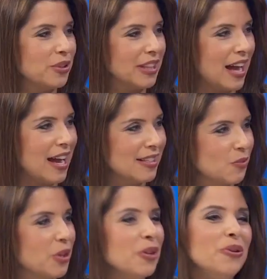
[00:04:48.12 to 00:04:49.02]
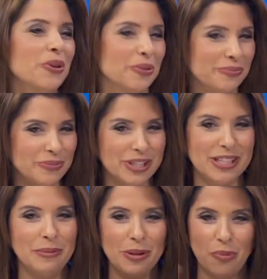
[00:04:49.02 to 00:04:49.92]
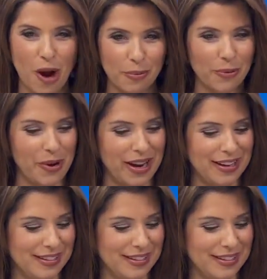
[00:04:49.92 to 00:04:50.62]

you a glass, what do? Tell me the proper way.